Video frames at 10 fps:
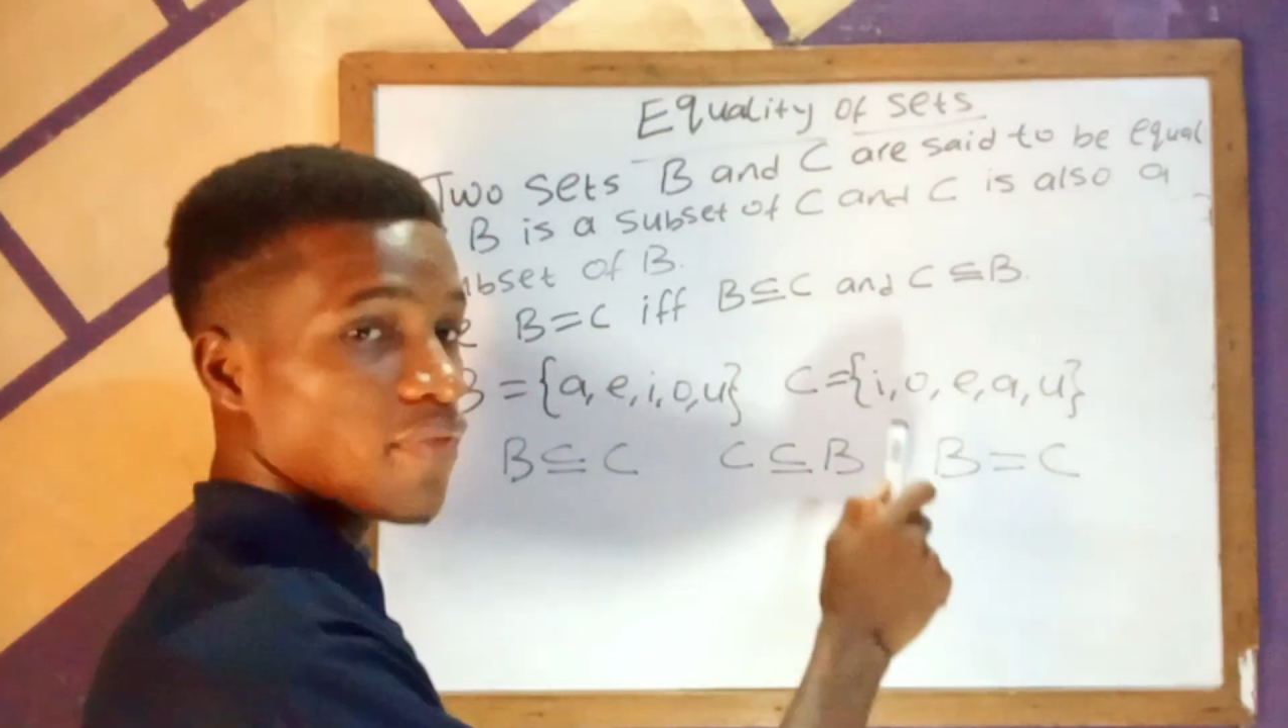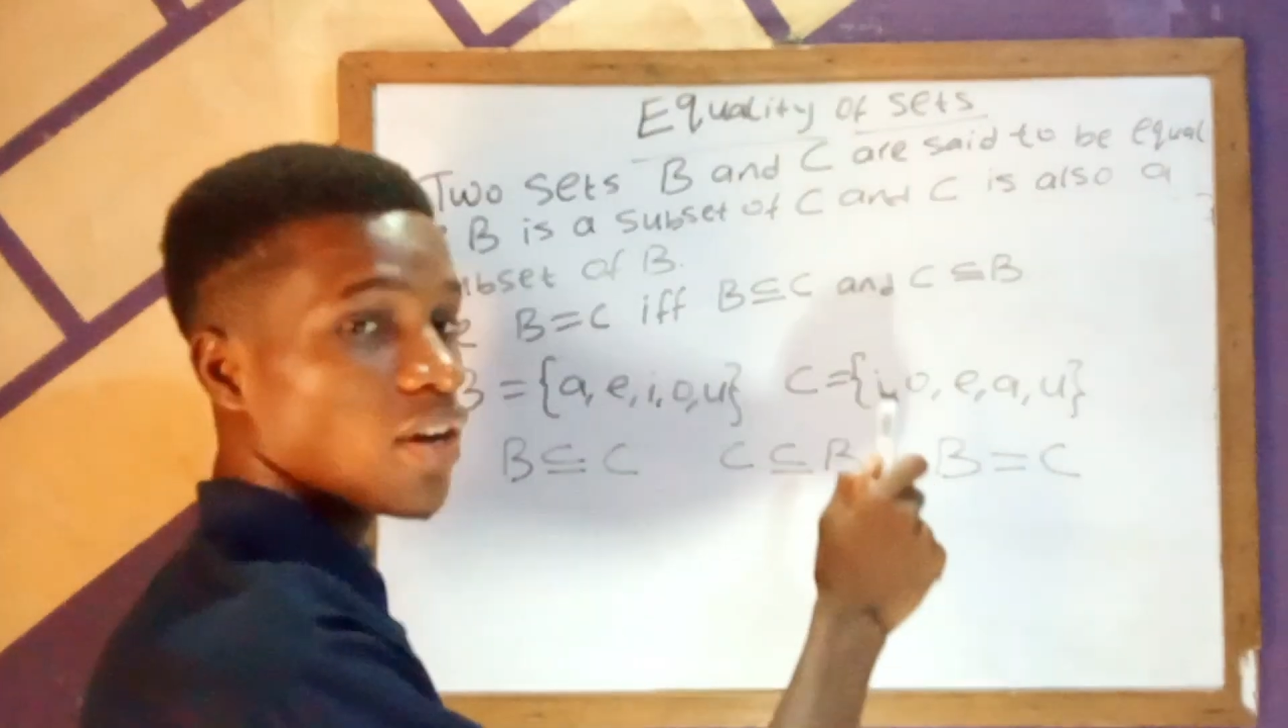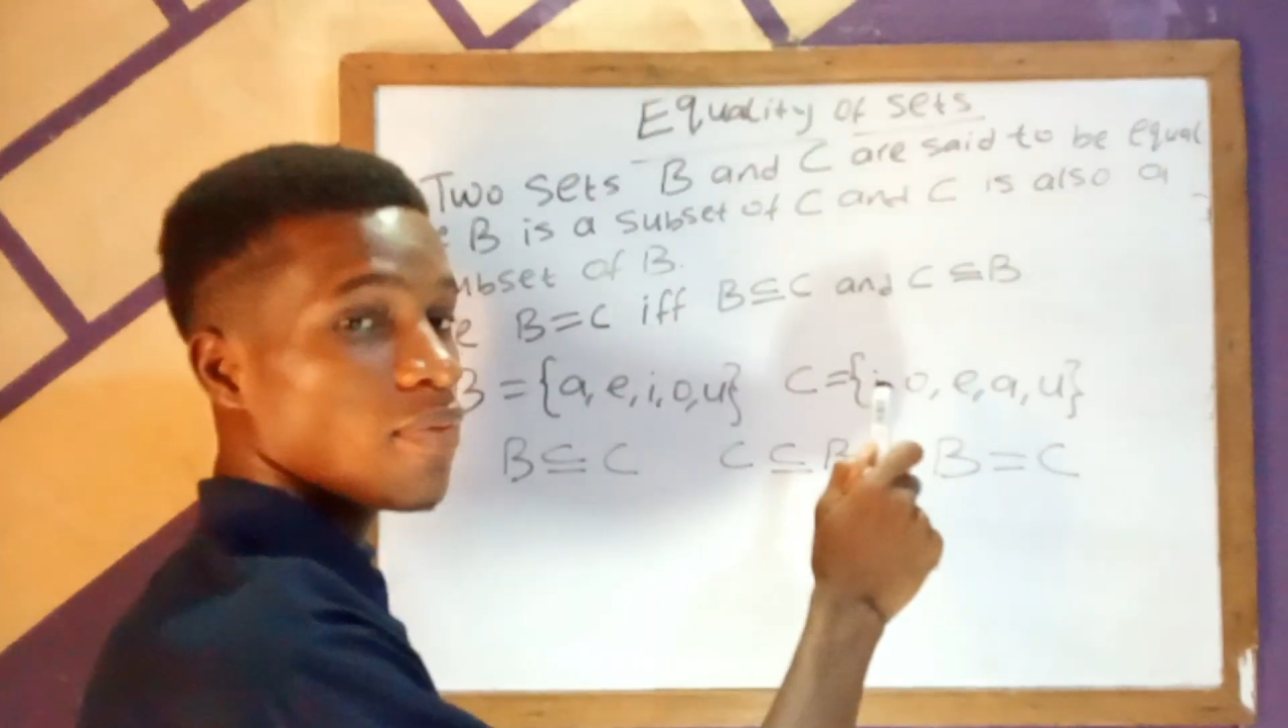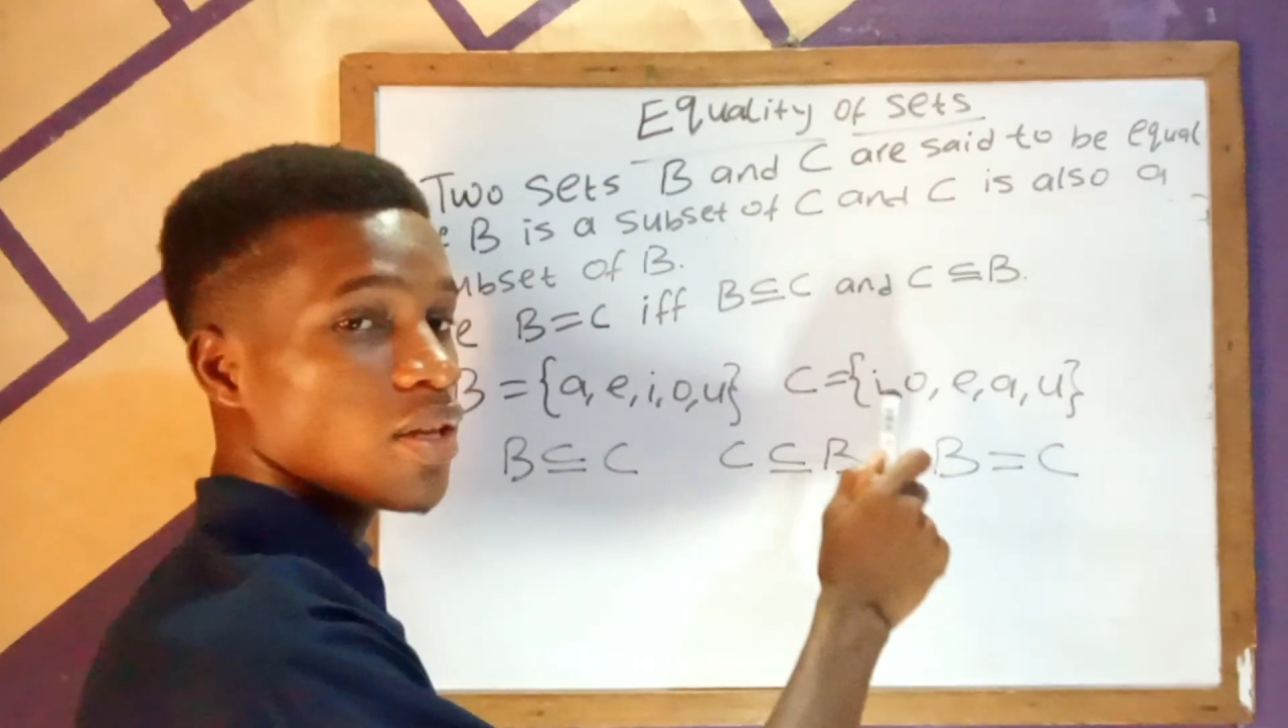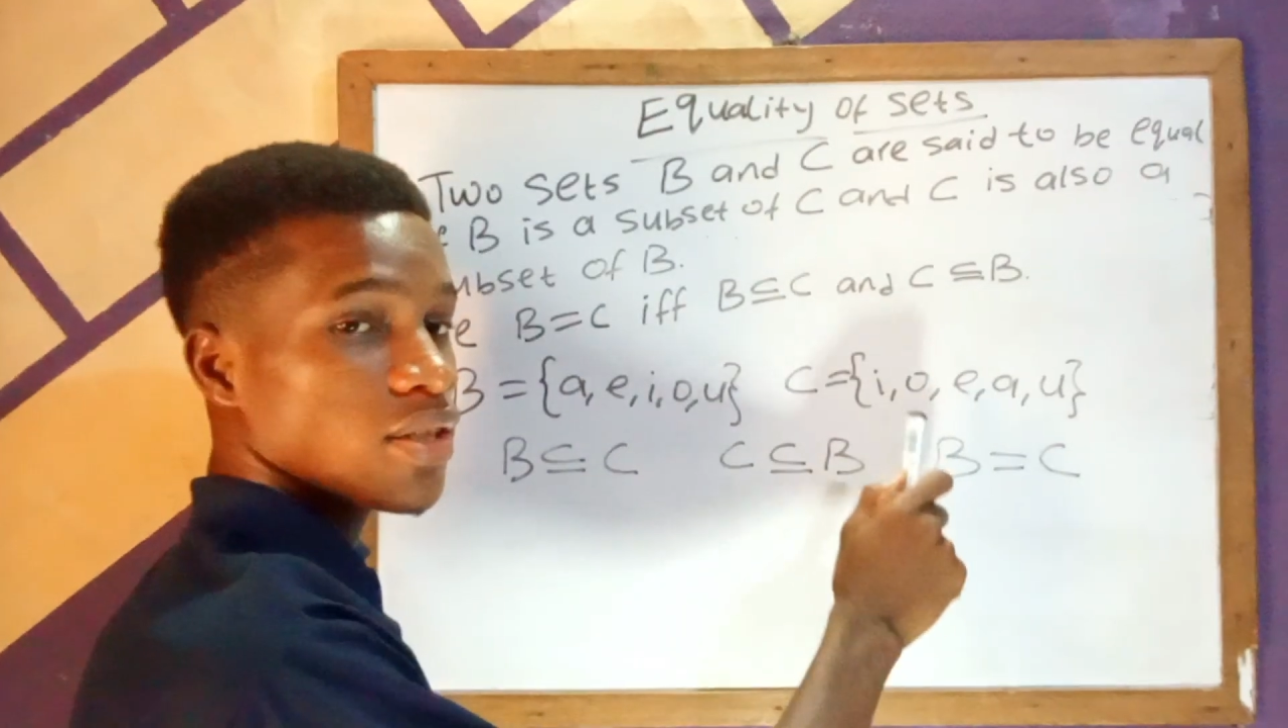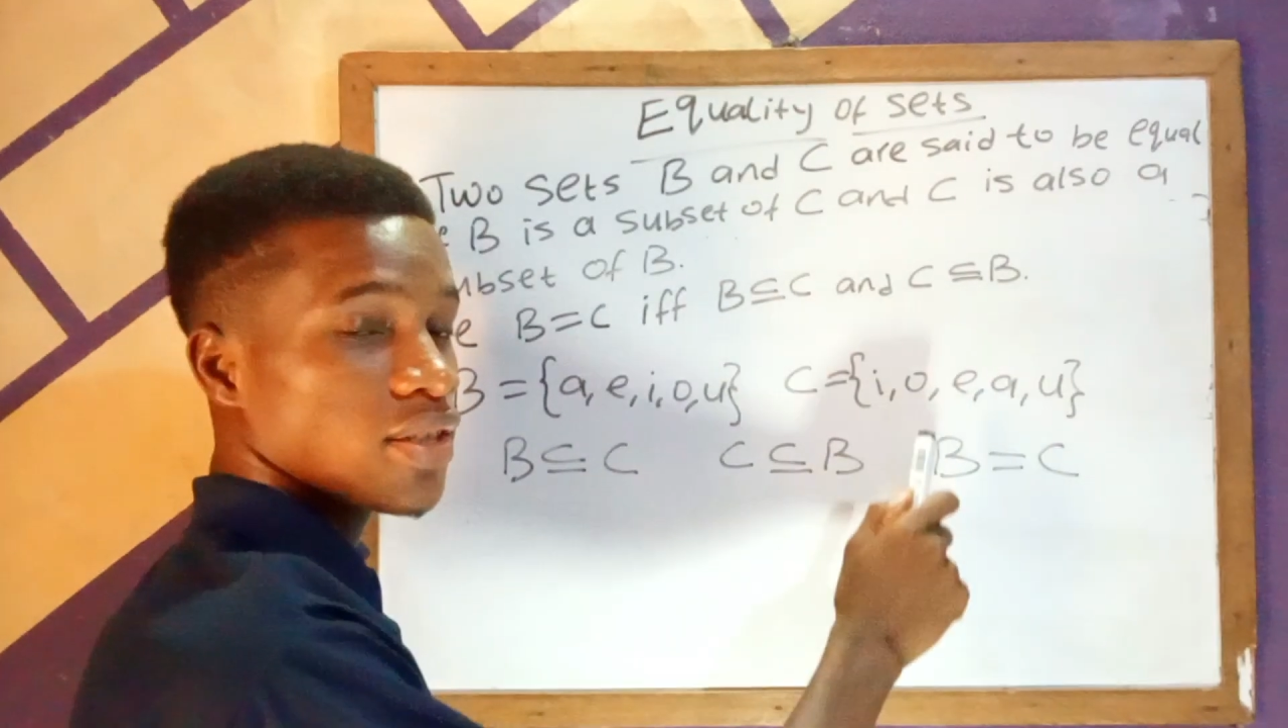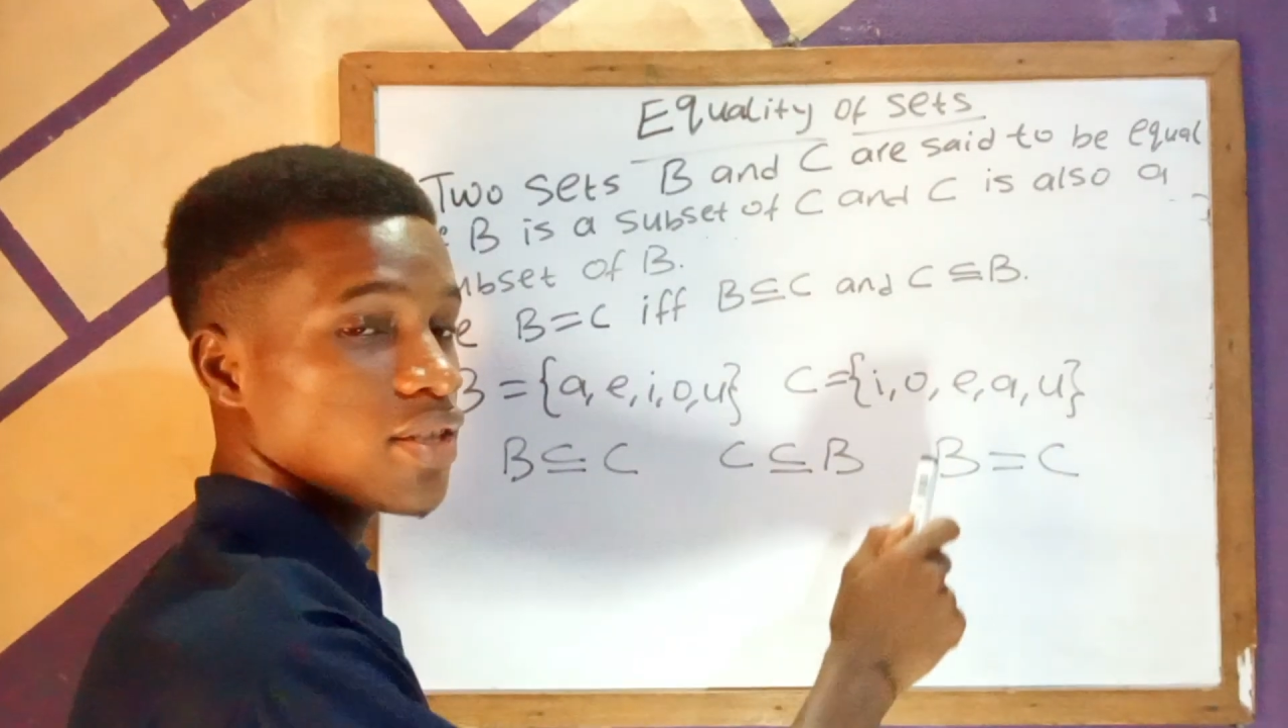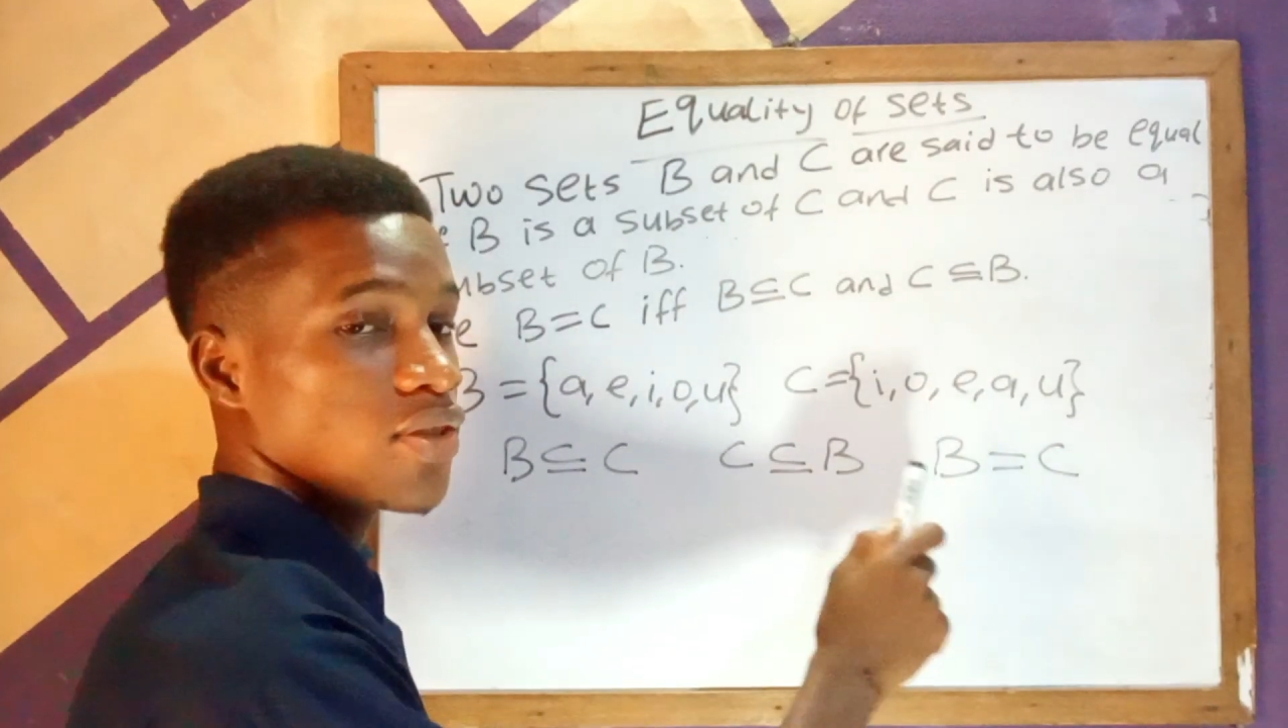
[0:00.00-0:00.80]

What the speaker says: every element in C